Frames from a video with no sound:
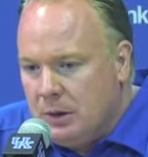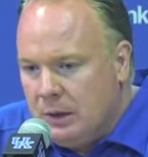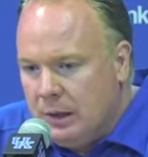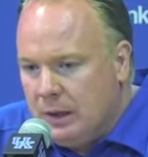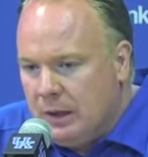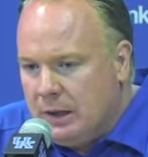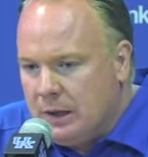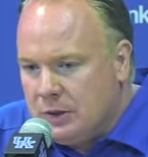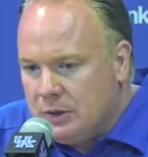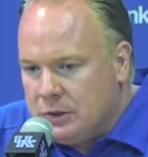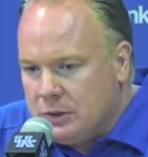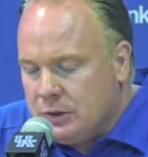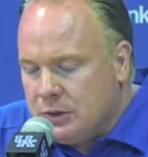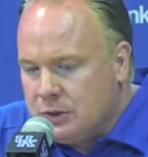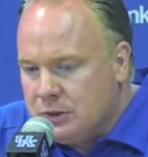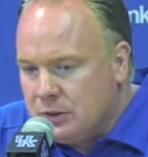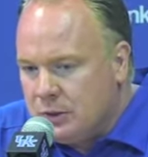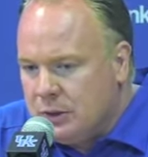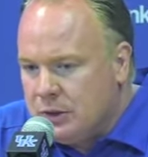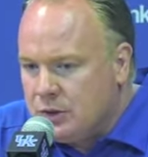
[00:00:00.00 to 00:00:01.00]
It is.
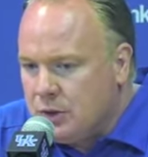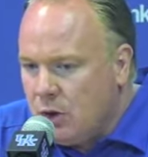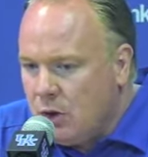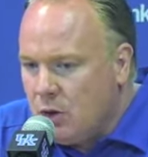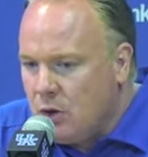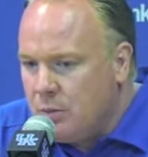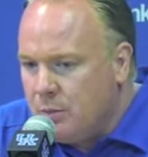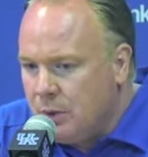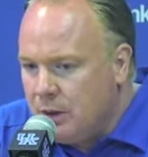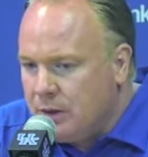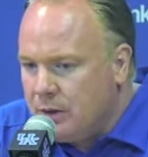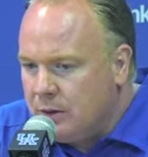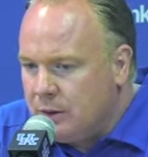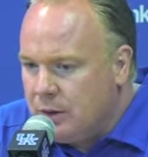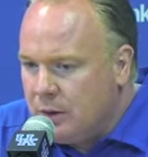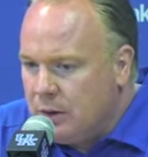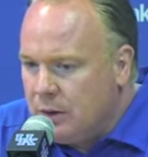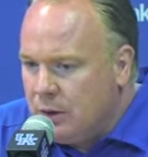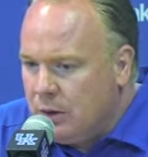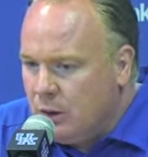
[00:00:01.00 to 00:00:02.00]
It's hard, but
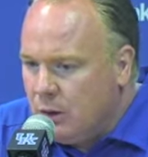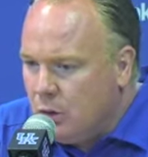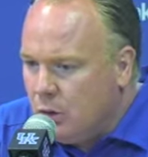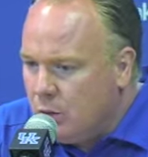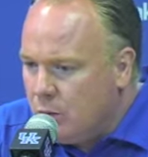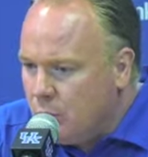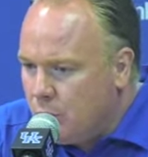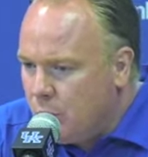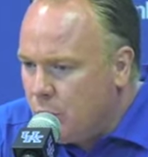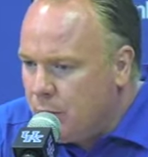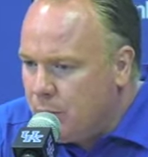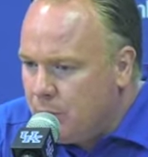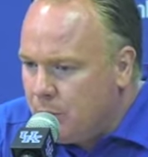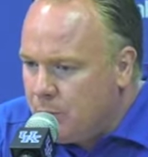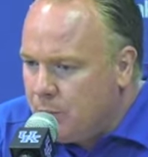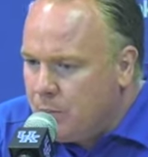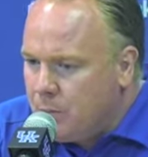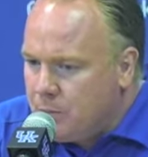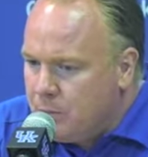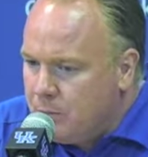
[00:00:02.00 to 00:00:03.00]
you know, and we,
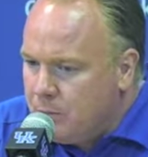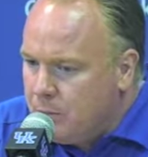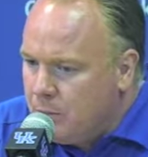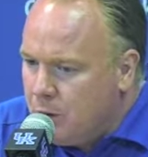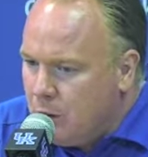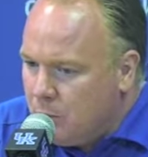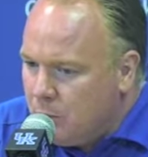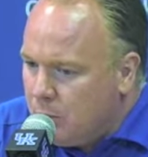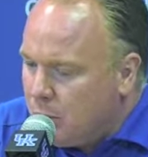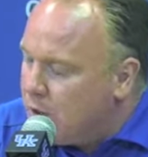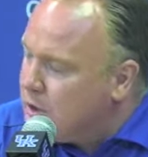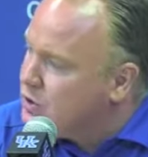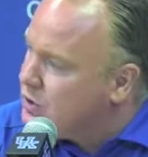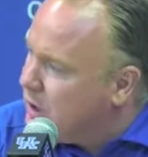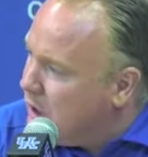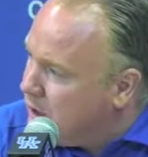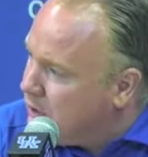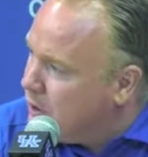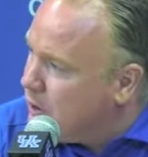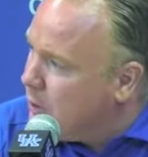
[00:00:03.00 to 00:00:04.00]
you know, preach
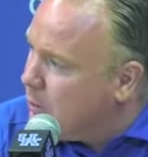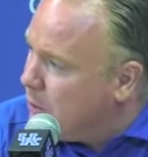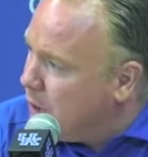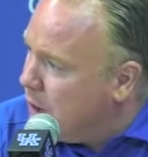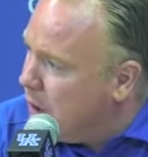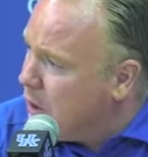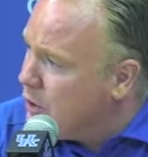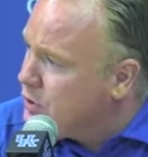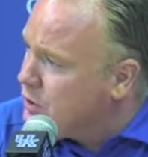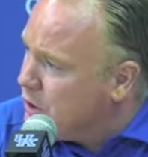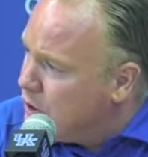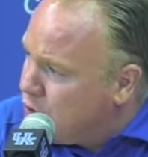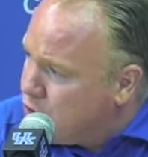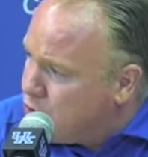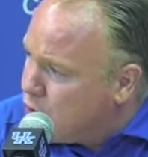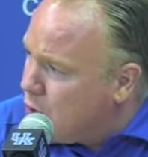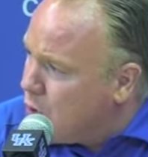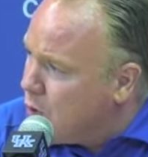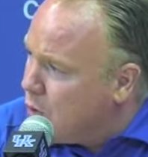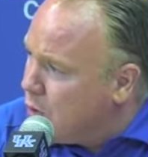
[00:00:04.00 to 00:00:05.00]
that to the players, and it's
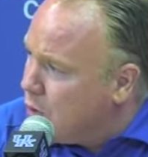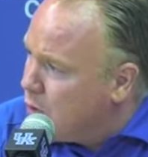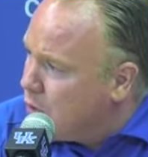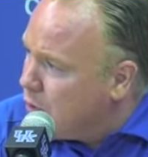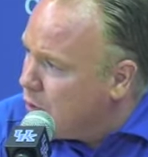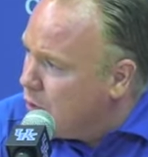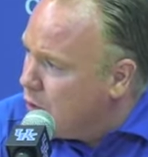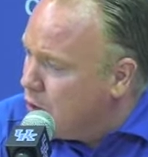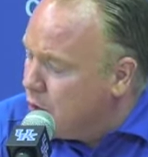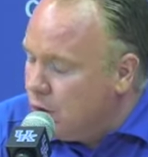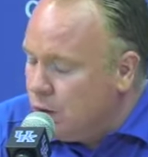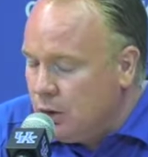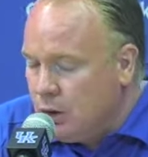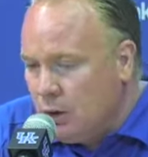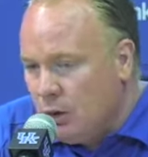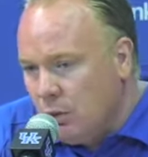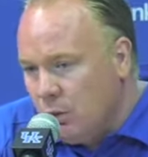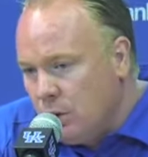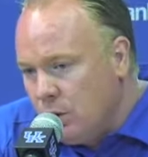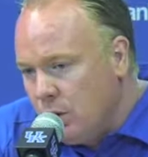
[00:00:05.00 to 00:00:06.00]
true. You
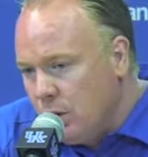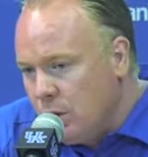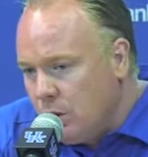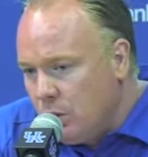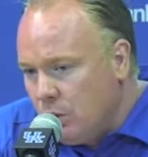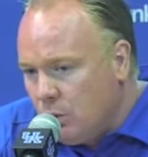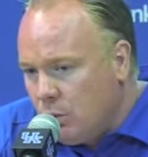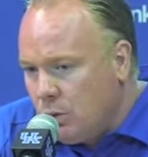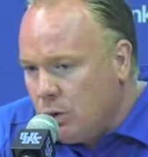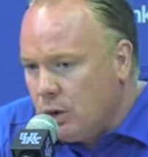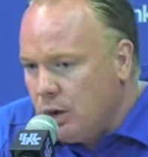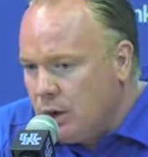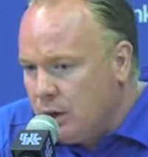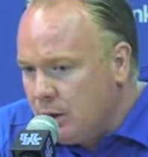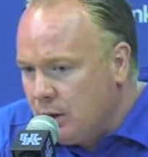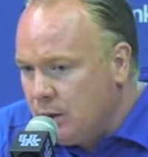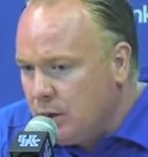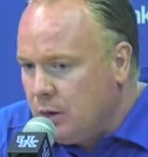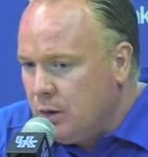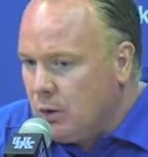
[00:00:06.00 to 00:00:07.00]
know. We're
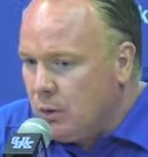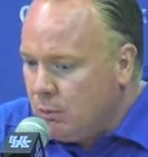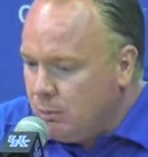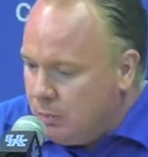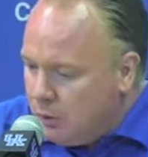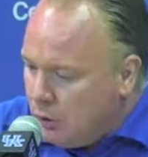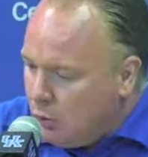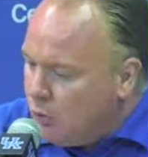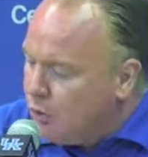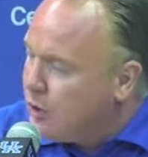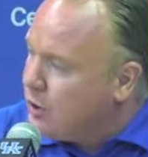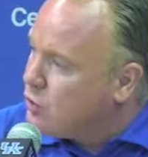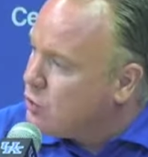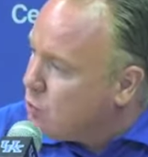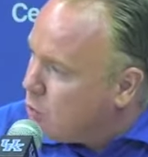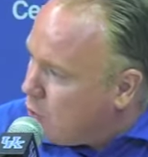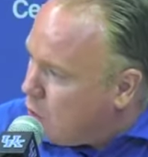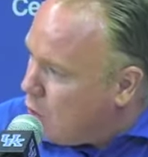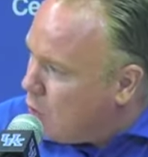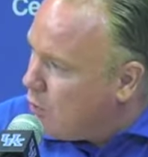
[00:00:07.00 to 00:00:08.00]
going to, you know, build
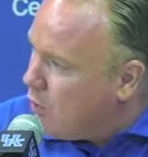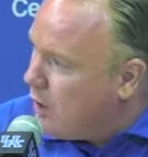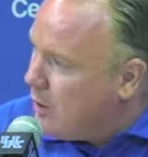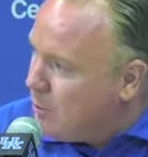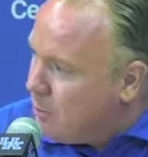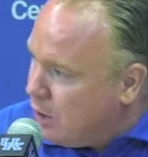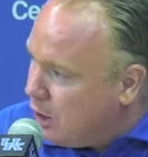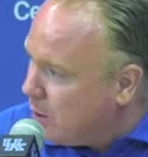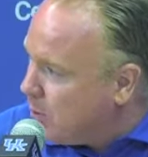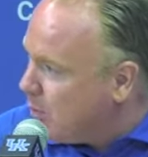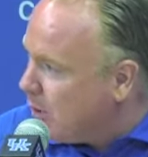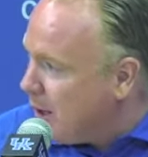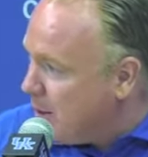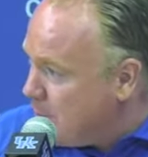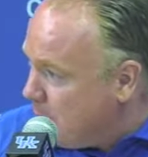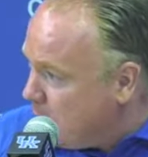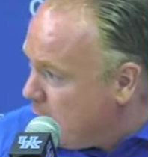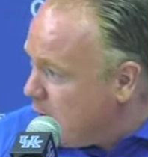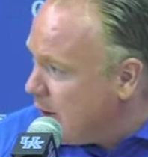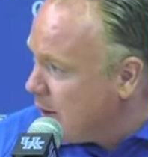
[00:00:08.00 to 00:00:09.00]
this program brick by
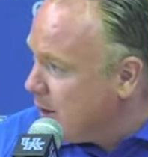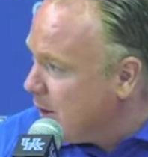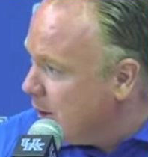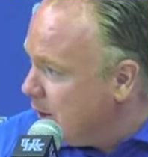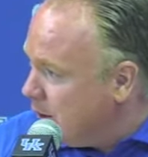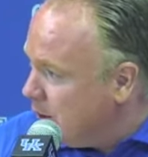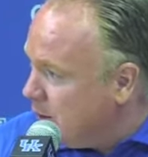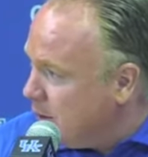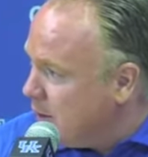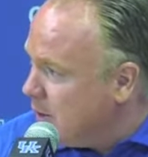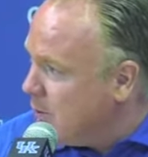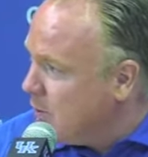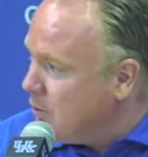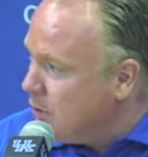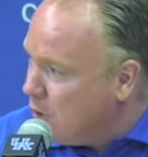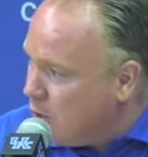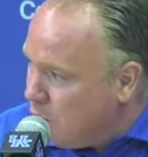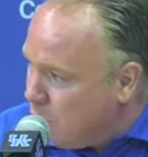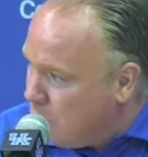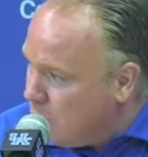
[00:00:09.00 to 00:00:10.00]
brick. And
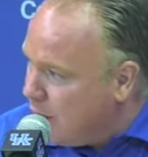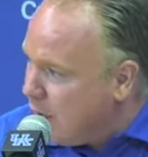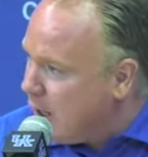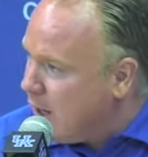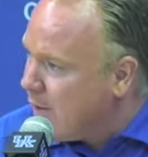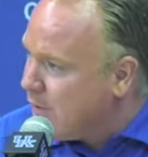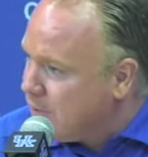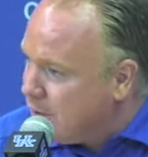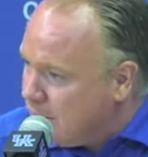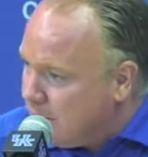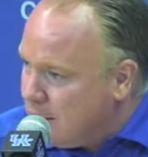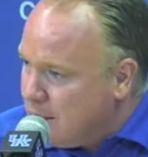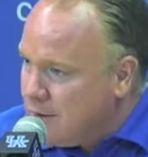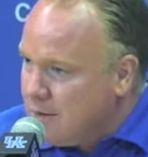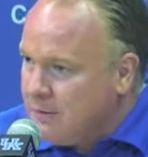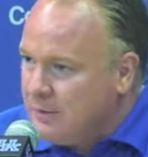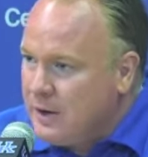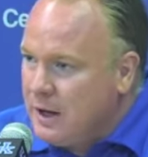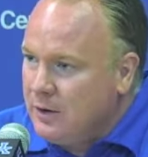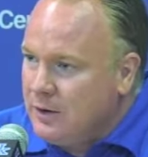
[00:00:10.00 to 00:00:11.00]
you know, we have to lay
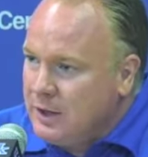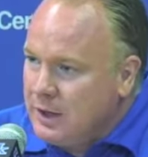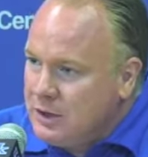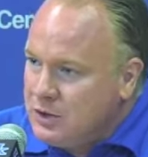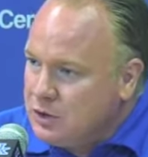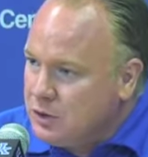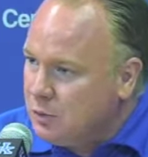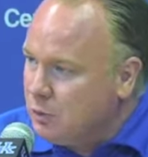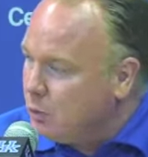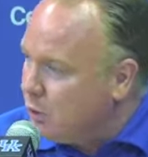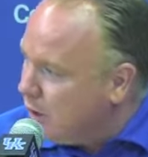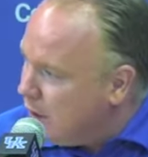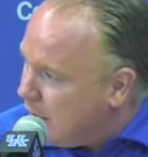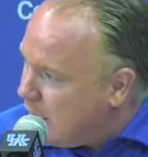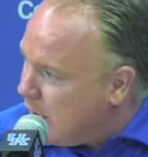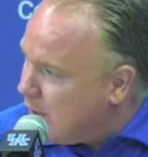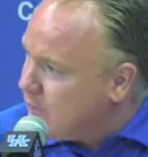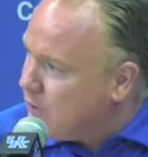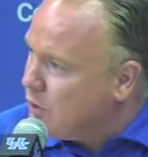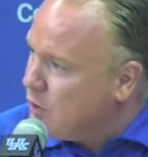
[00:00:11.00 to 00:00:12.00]
the foundation. We
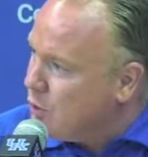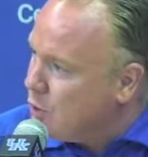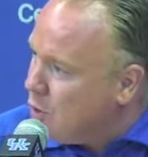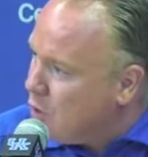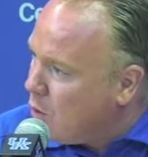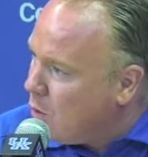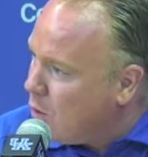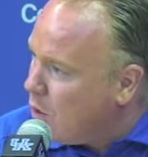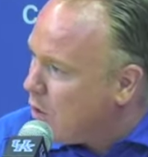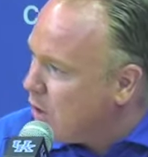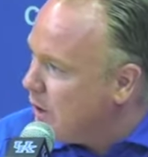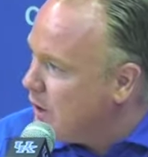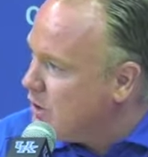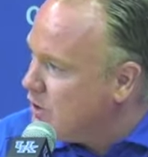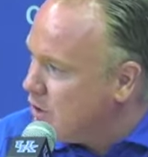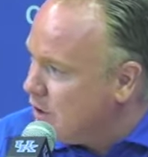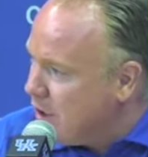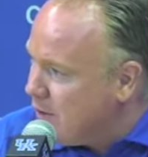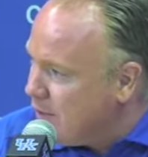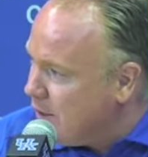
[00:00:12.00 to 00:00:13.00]
have to do our work
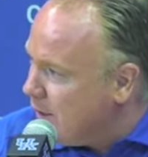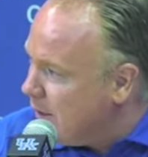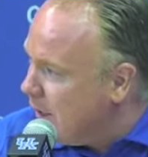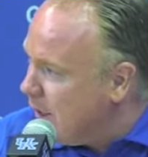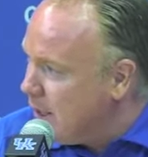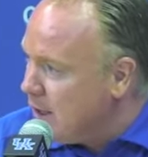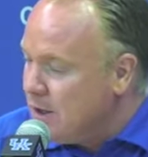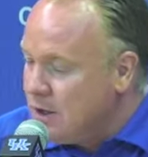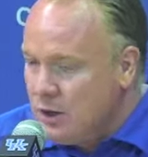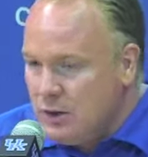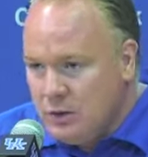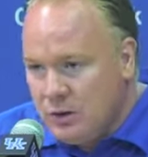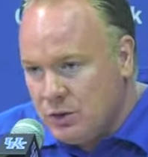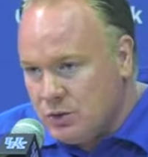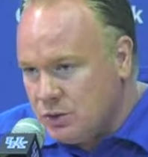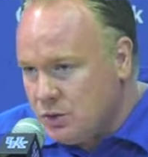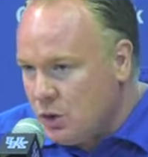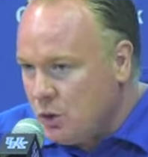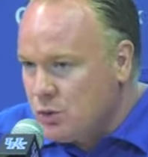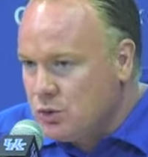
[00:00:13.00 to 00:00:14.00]
each and every day.
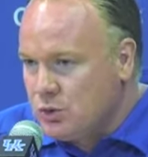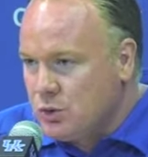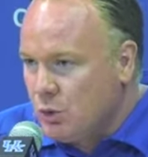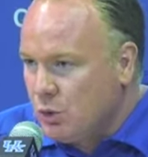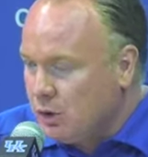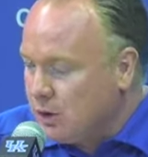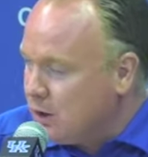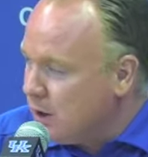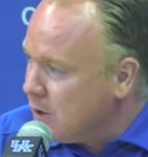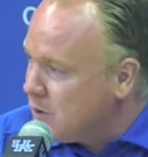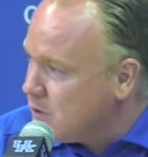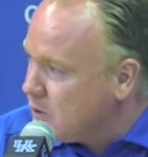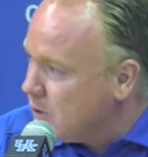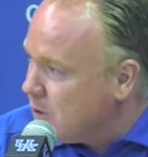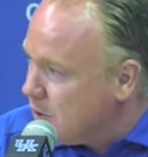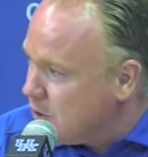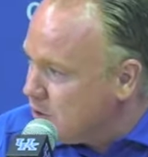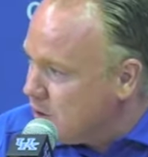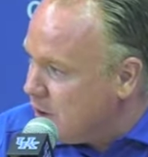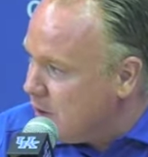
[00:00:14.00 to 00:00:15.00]
There's no shortcuts.
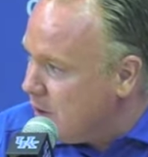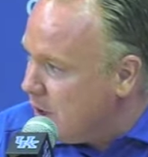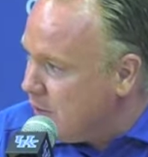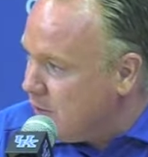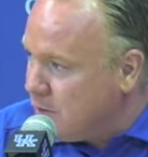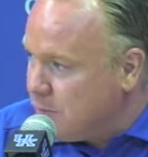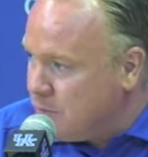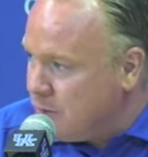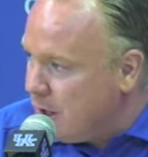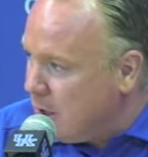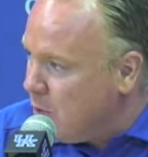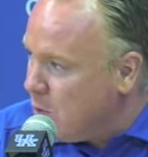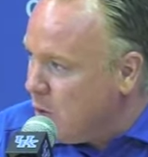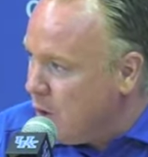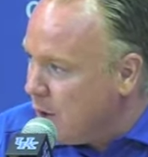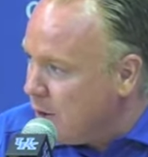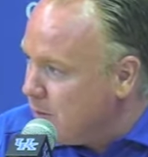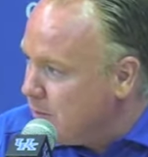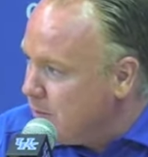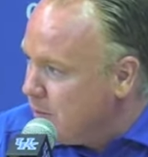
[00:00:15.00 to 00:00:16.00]
I said that from day
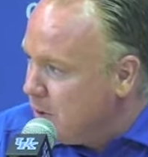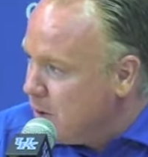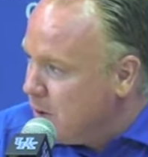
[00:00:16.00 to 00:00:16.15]
one.